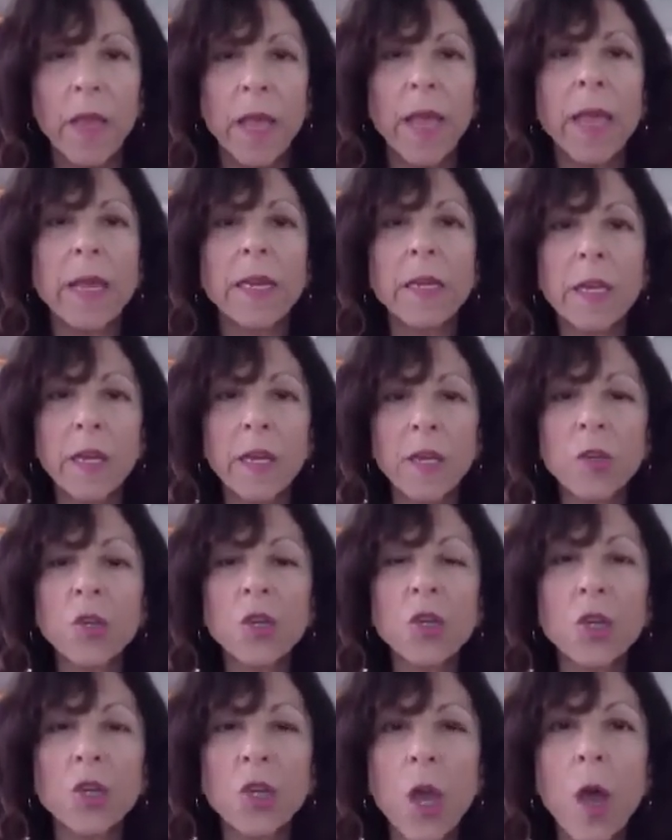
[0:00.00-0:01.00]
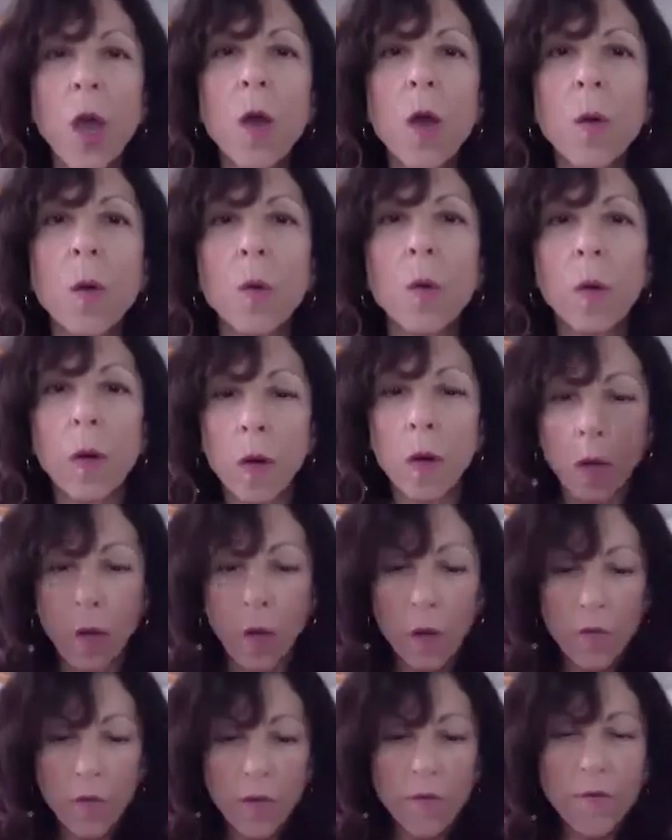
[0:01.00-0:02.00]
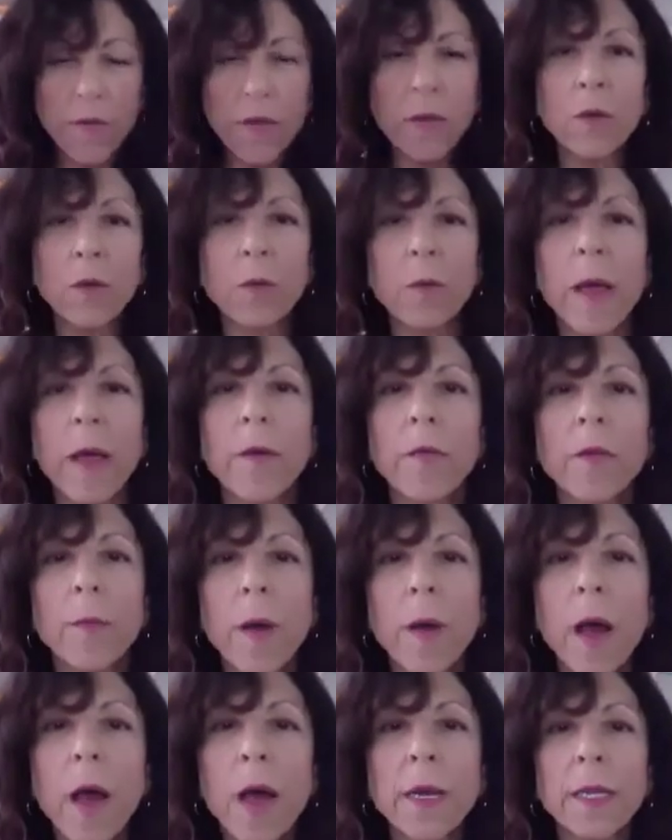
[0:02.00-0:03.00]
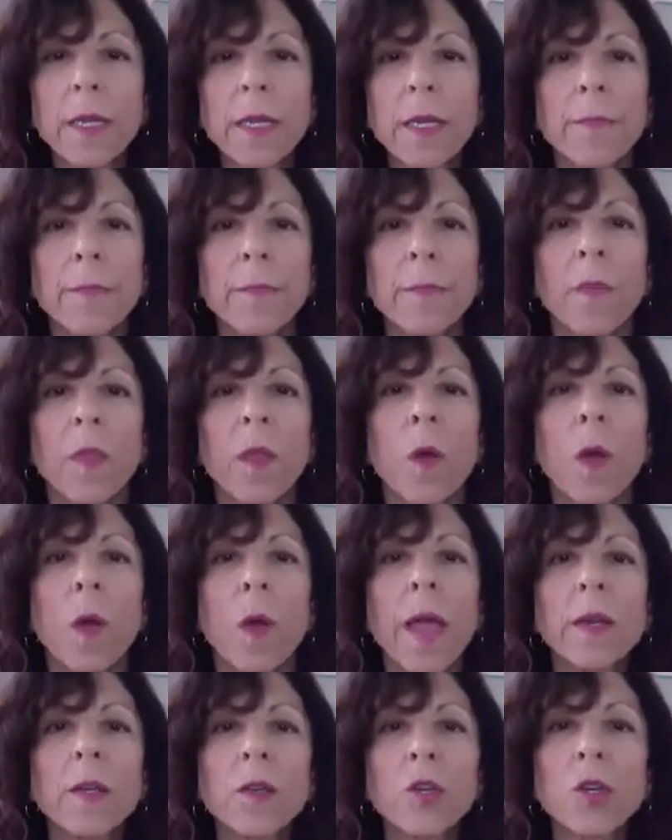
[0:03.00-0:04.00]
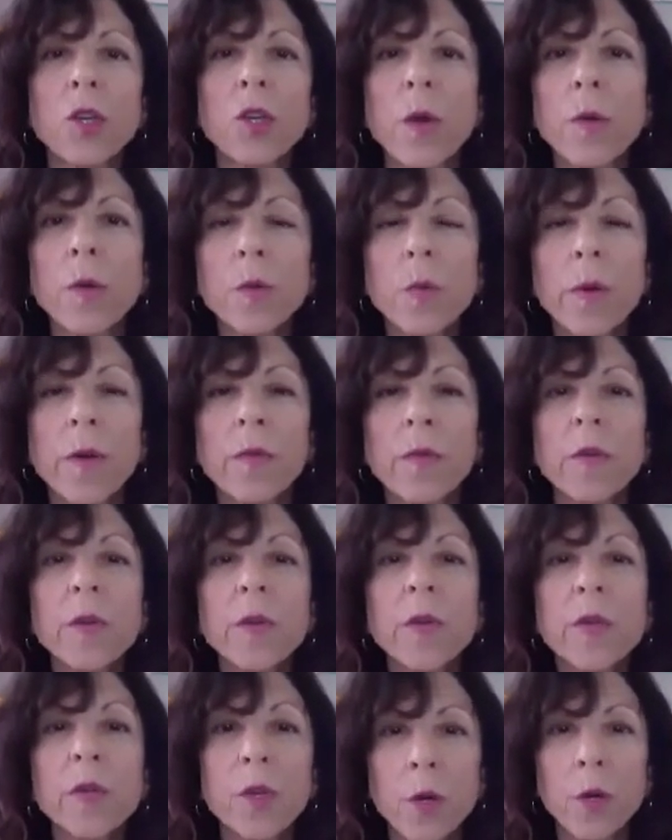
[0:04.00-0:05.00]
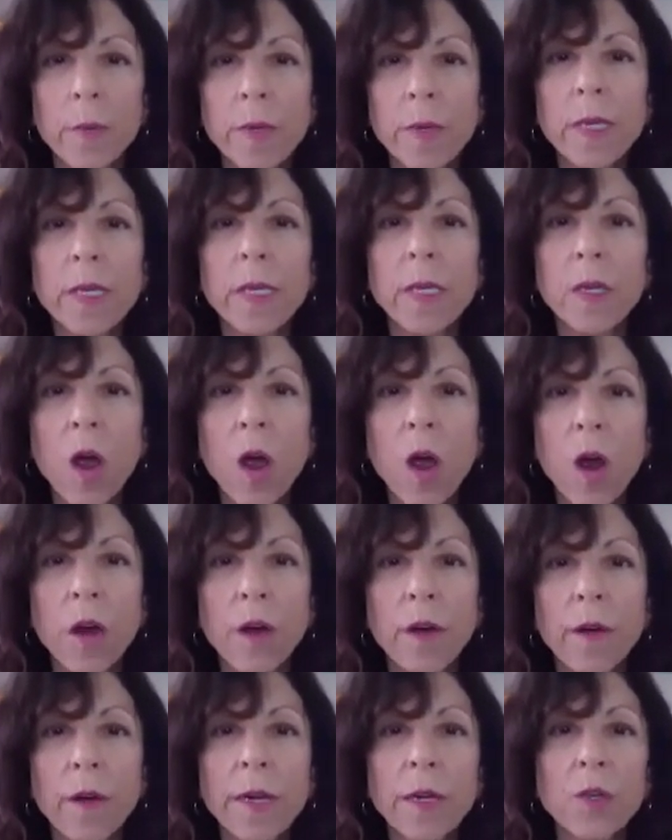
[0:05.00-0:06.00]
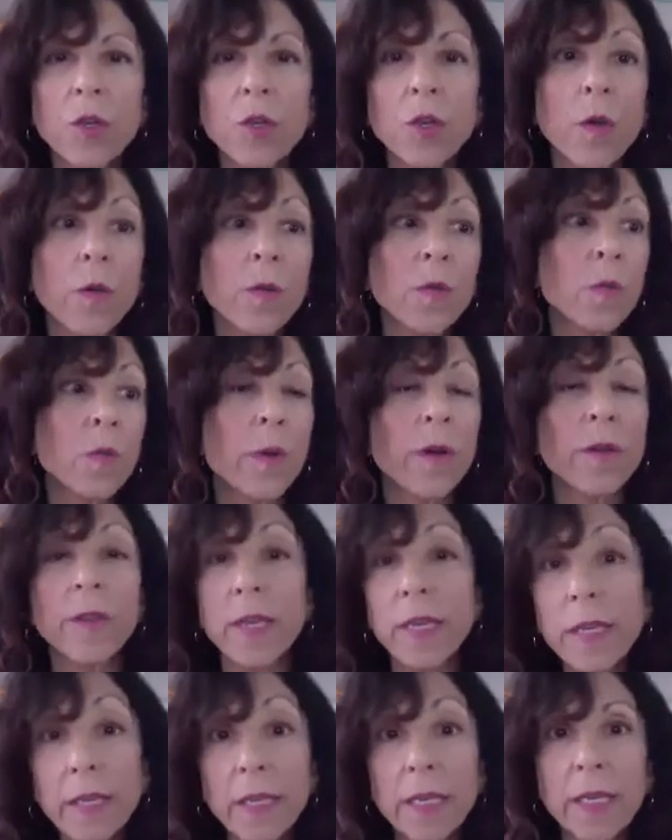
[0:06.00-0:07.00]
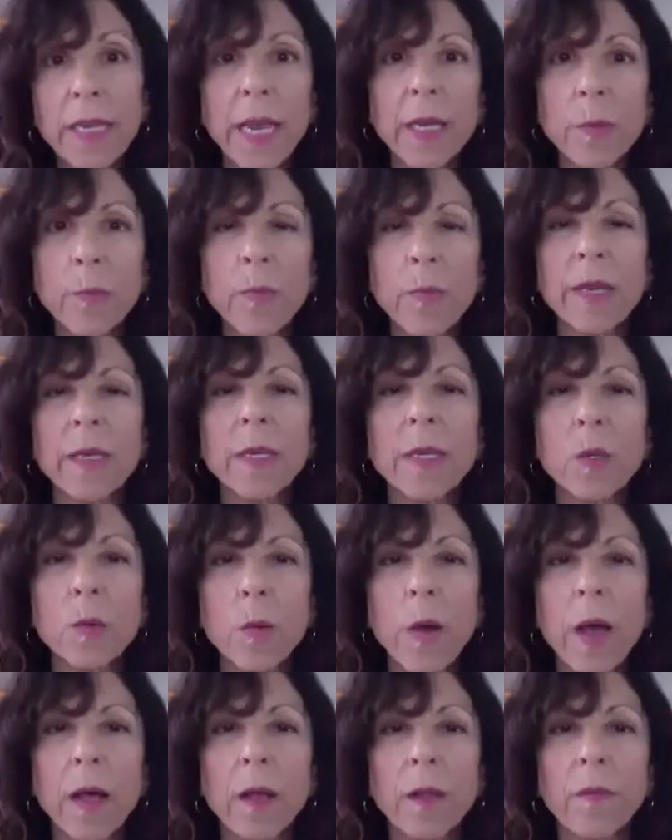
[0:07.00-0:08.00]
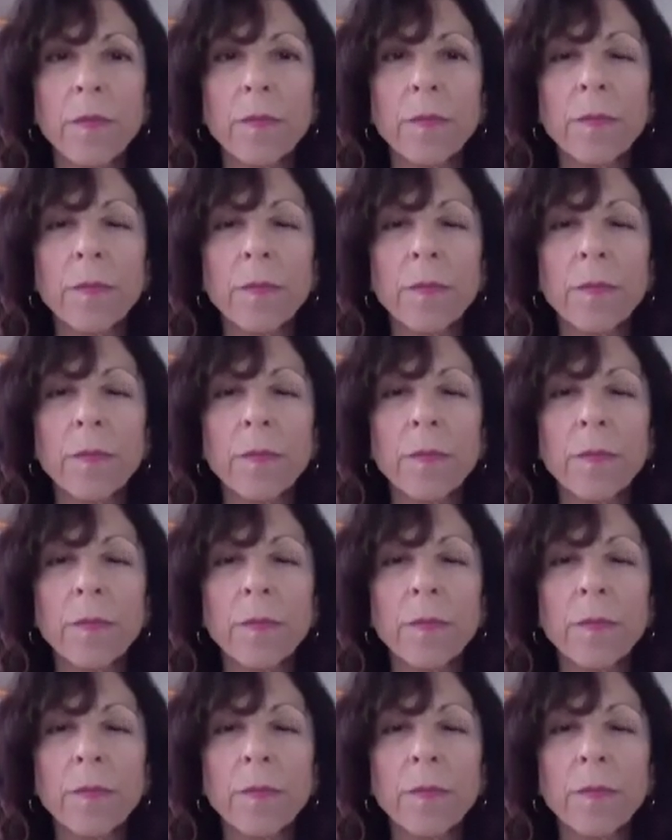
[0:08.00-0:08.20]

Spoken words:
and it can show the field around the body, and it shows where the disturbances are, and it shows where the healing takes place as well.